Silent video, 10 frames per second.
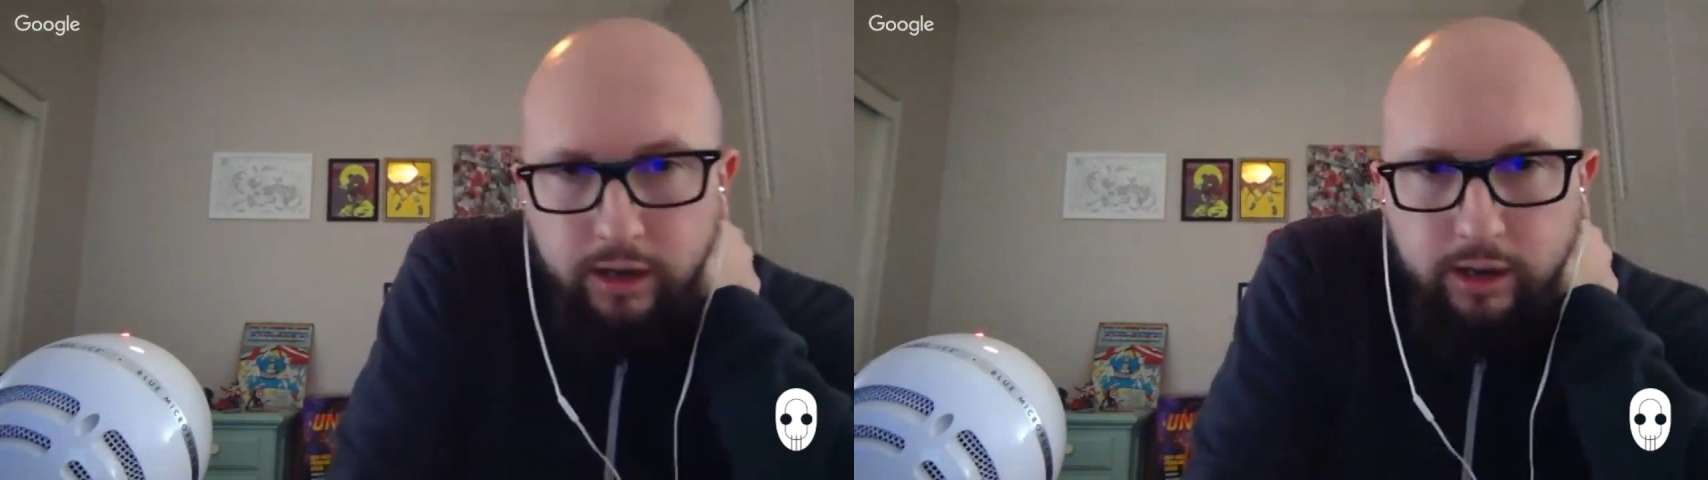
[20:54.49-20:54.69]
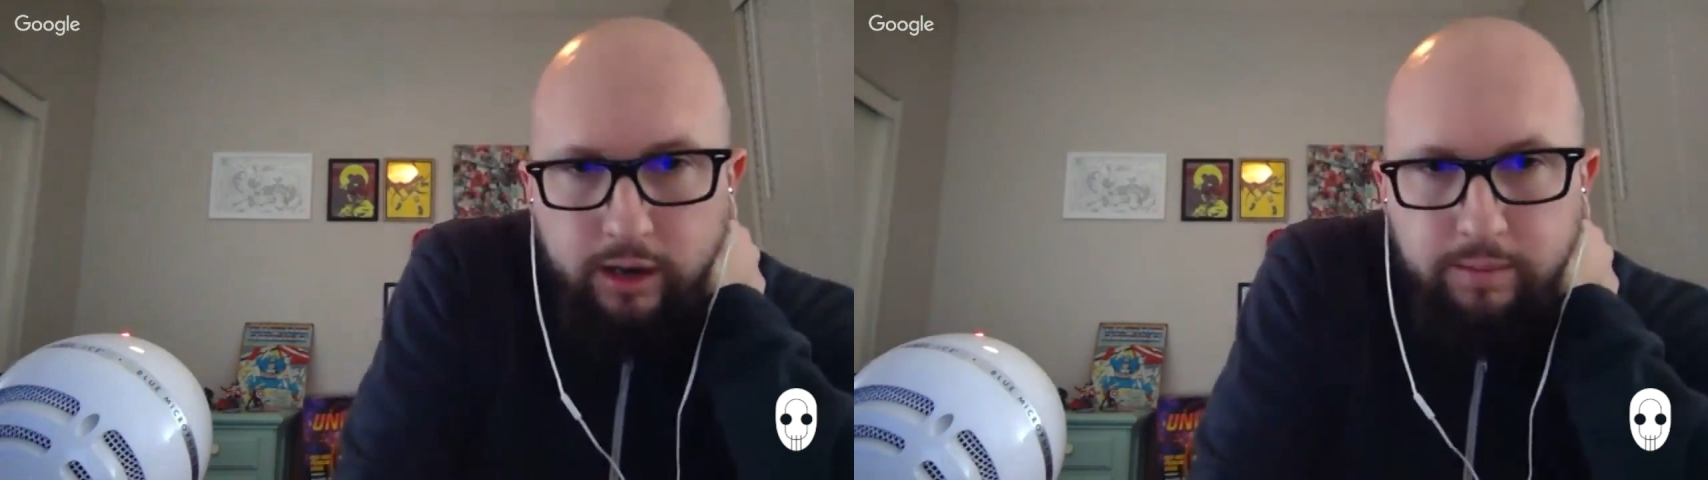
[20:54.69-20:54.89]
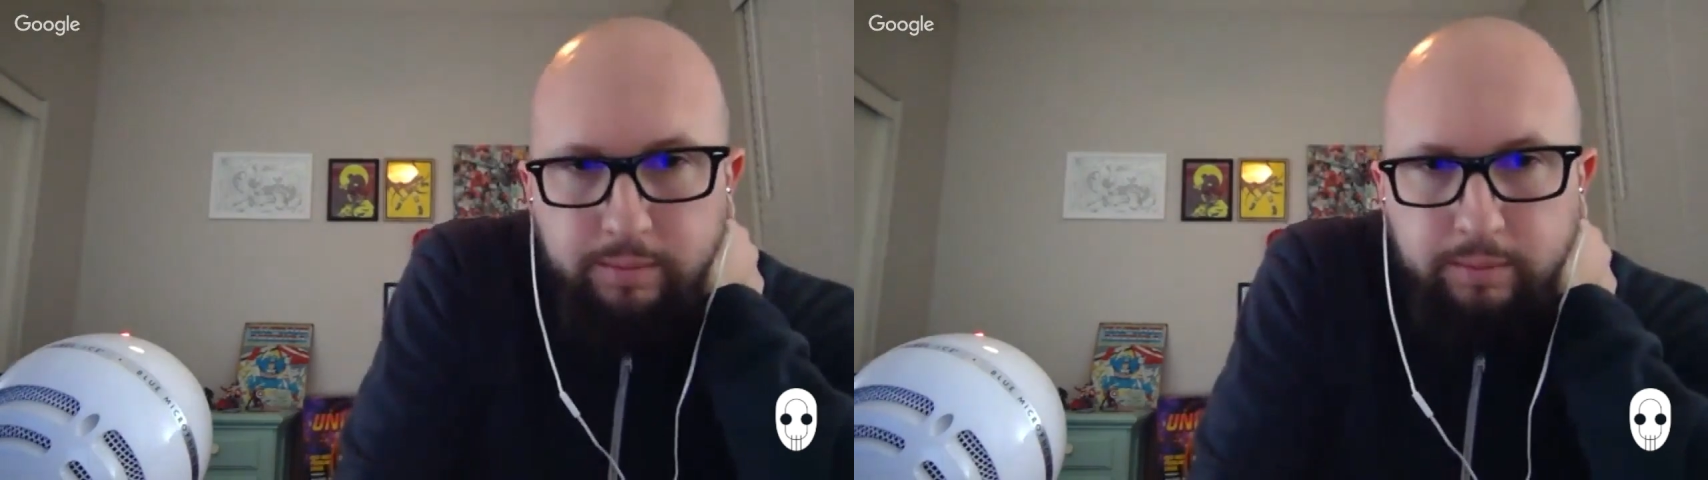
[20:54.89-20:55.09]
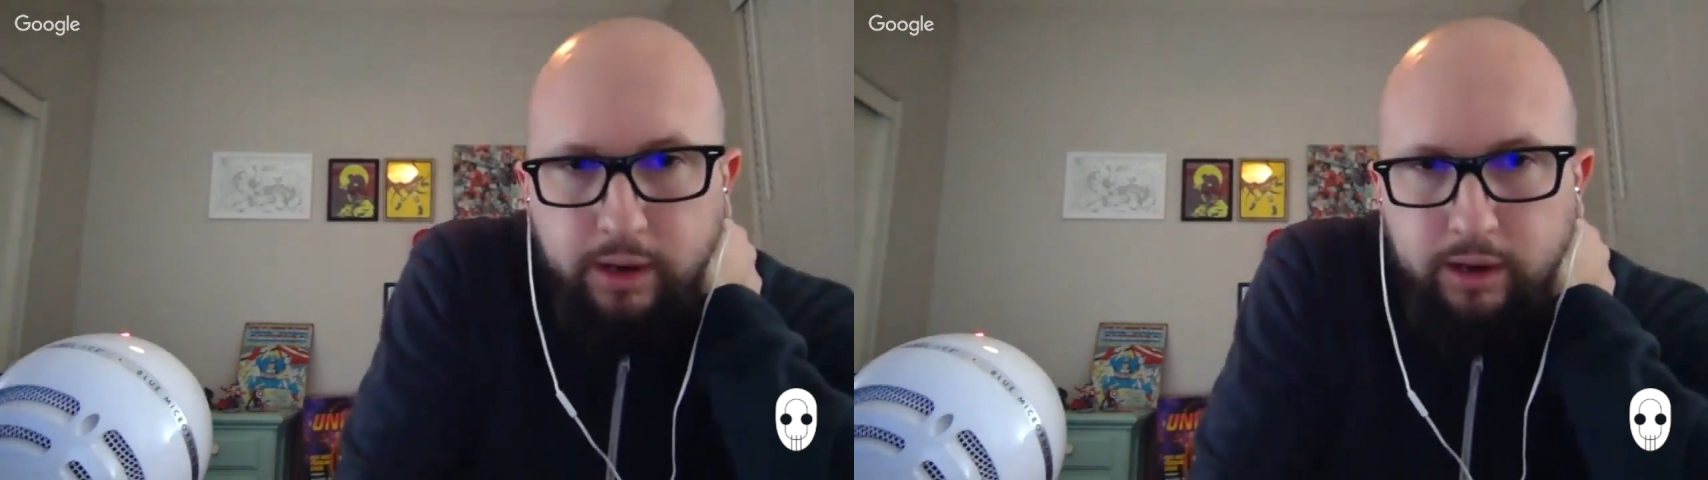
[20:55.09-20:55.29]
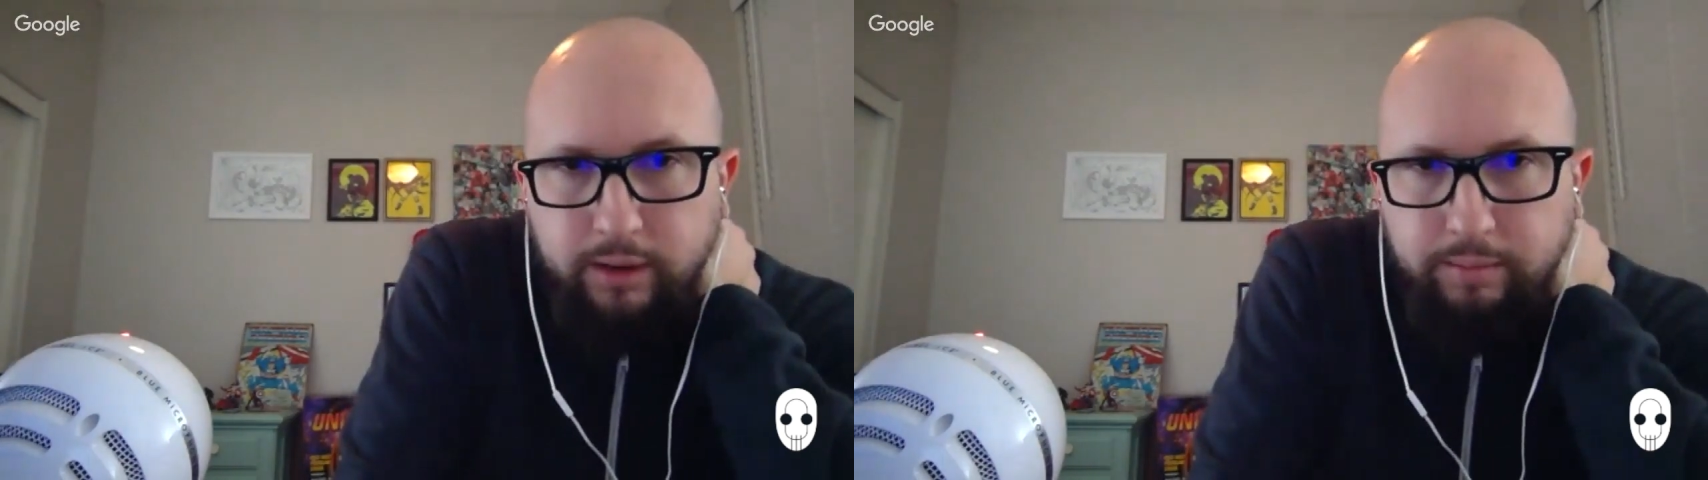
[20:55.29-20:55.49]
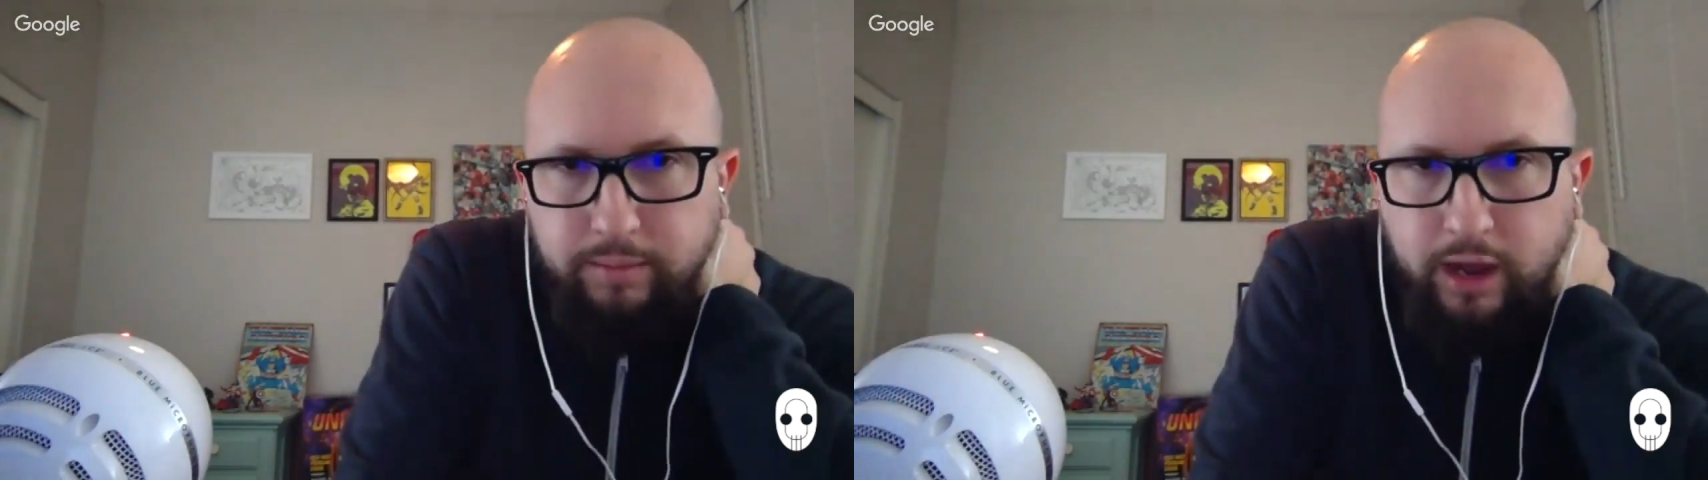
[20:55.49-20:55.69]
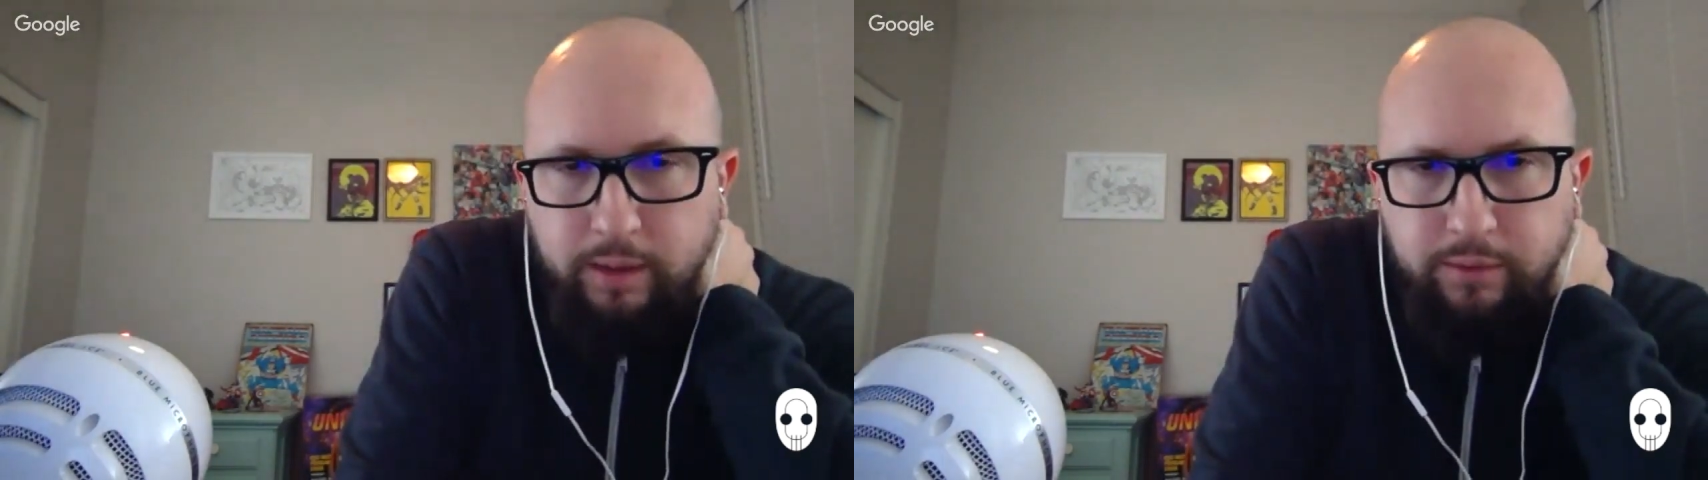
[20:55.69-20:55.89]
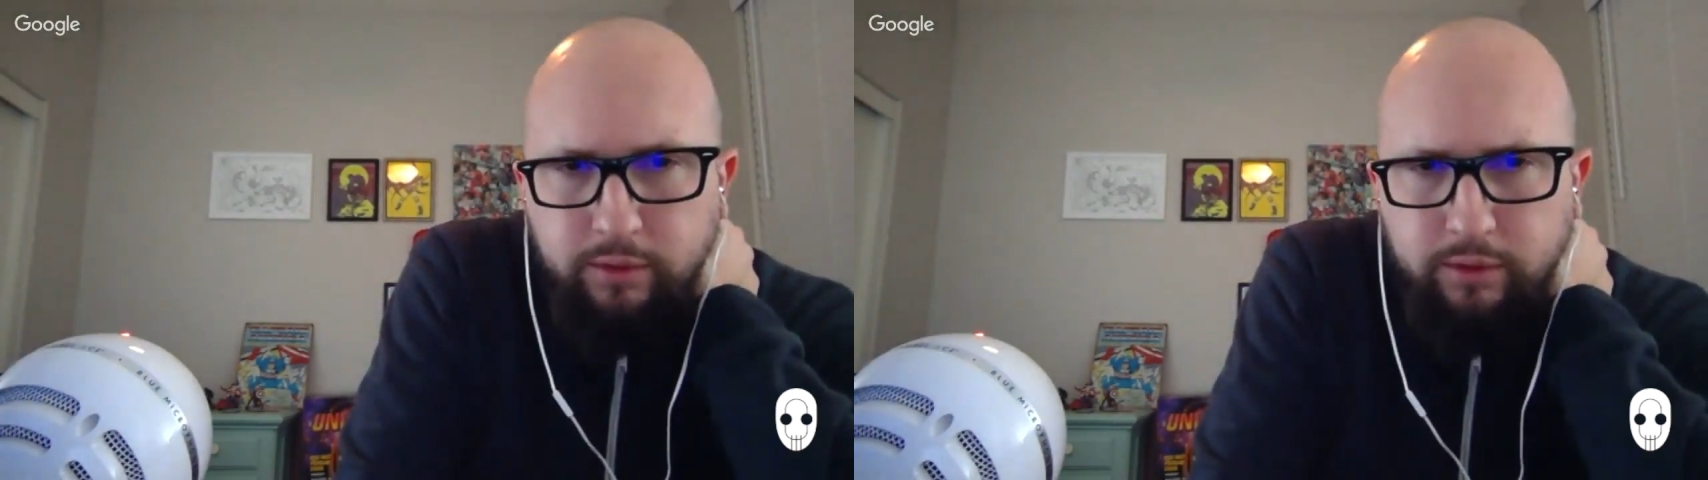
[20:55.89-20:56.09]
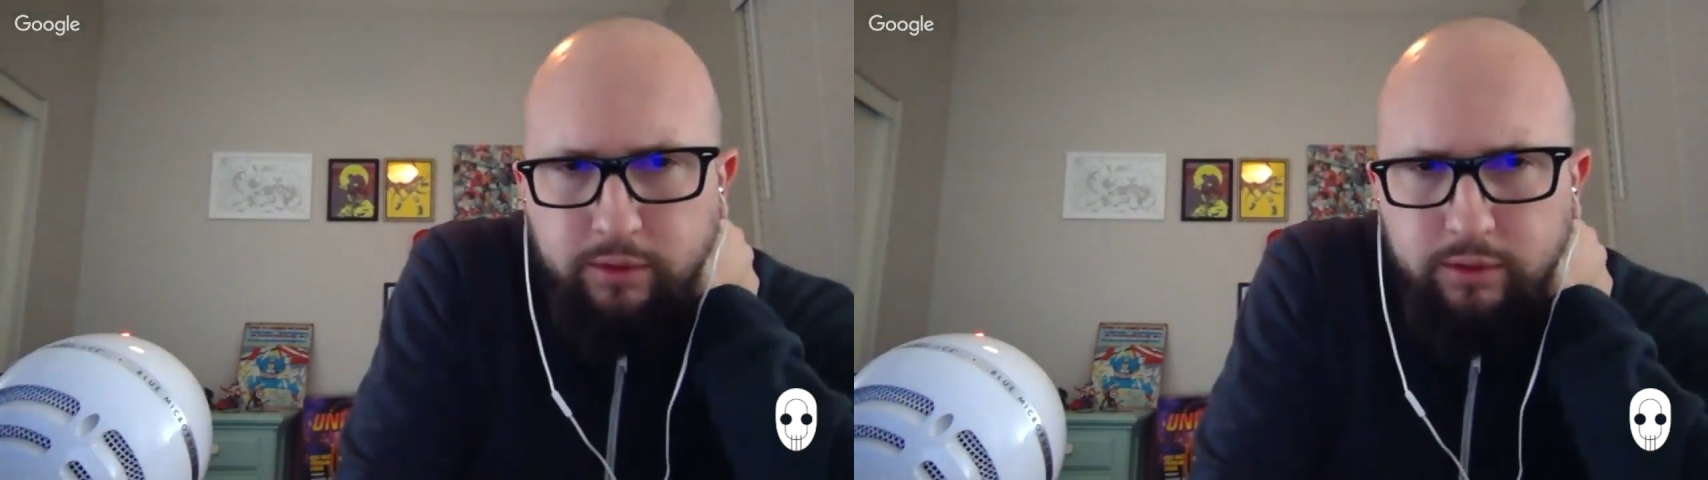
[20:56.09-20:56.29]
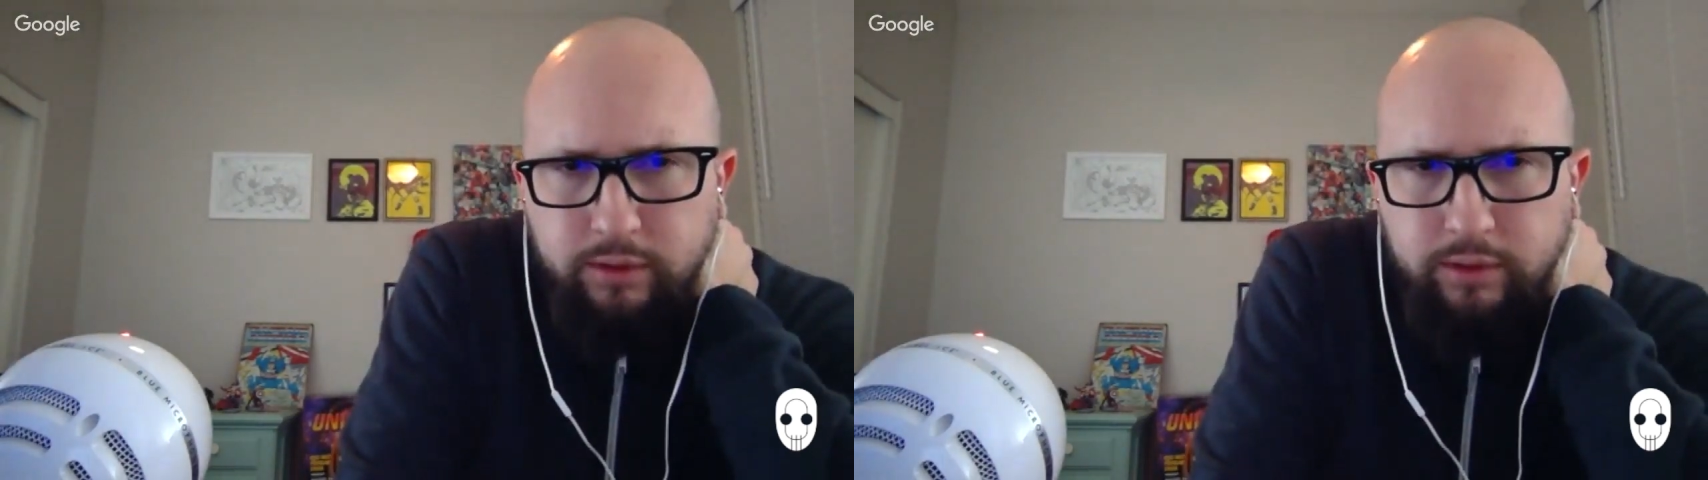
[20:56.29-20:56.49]
my
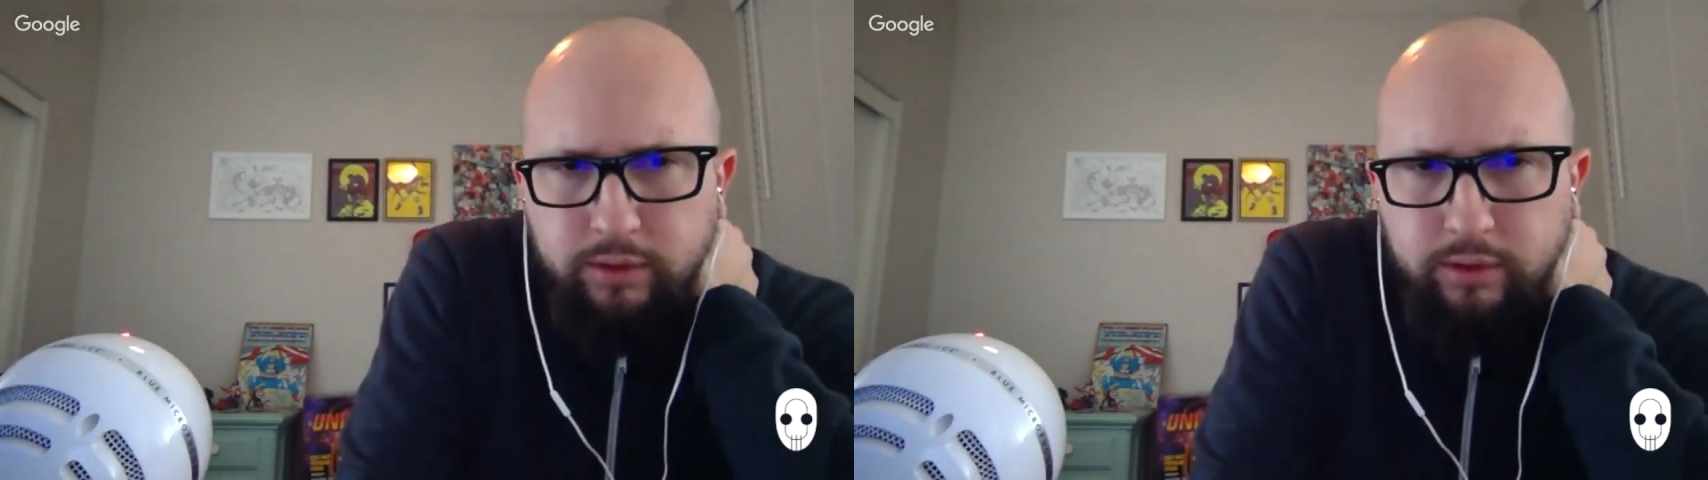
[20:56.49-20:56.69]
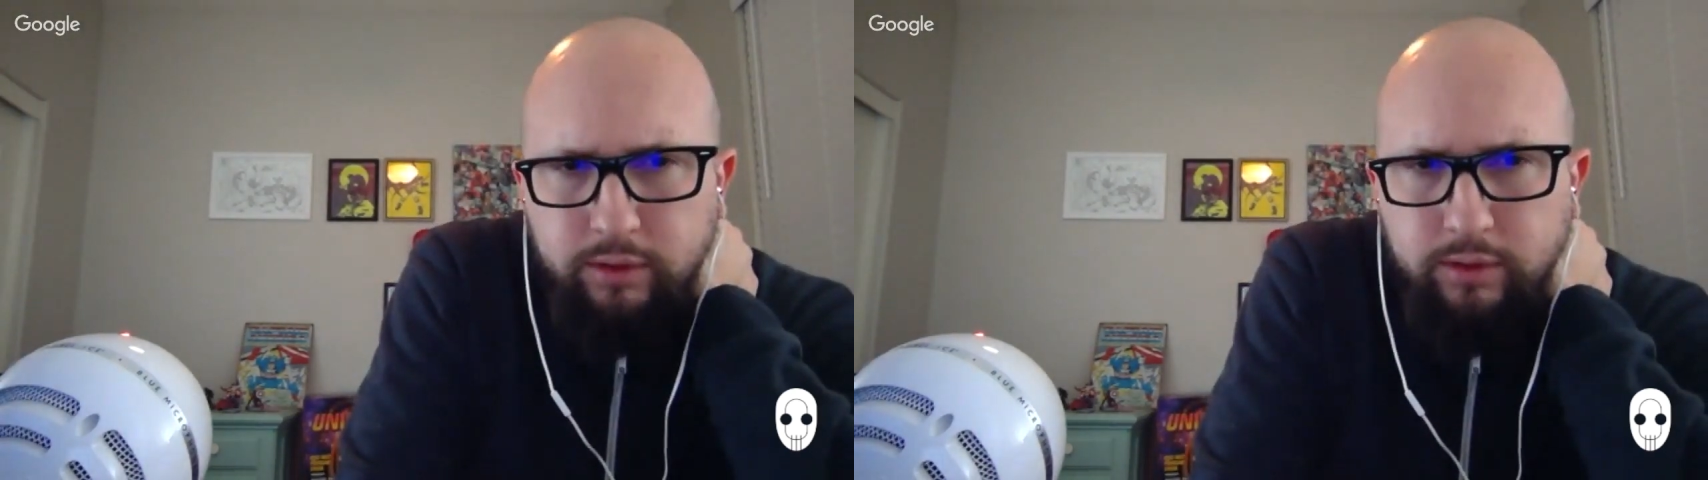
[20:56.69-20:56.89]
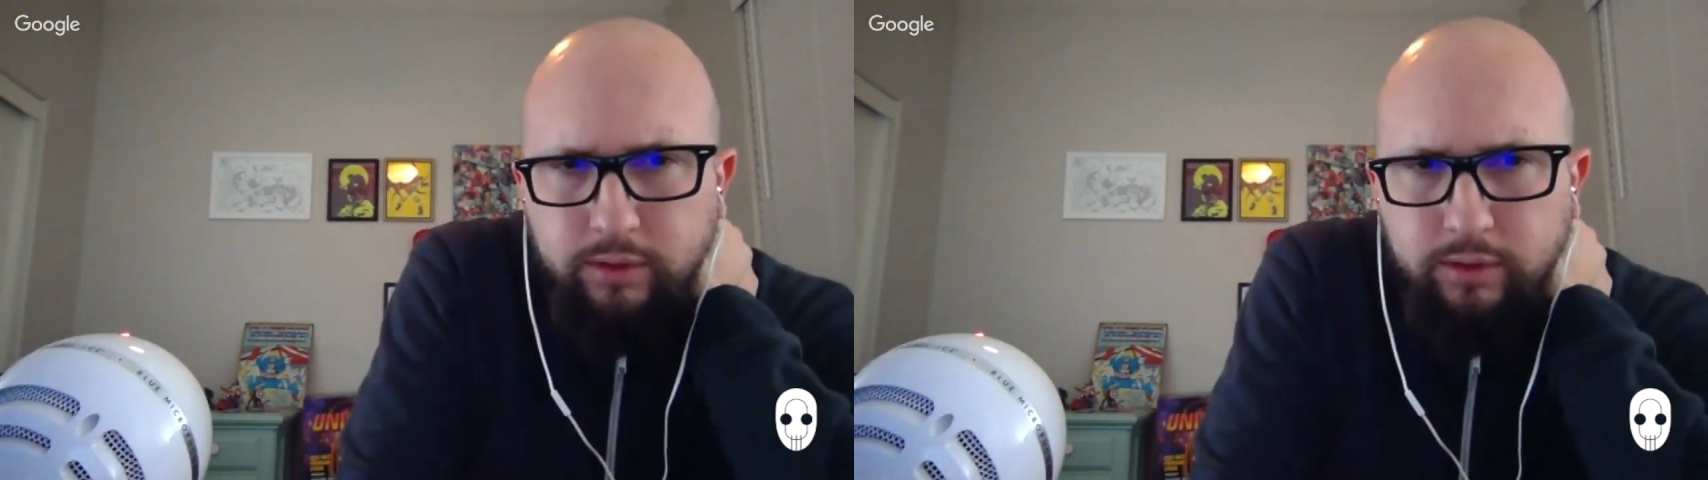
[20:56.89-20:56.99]
Apple.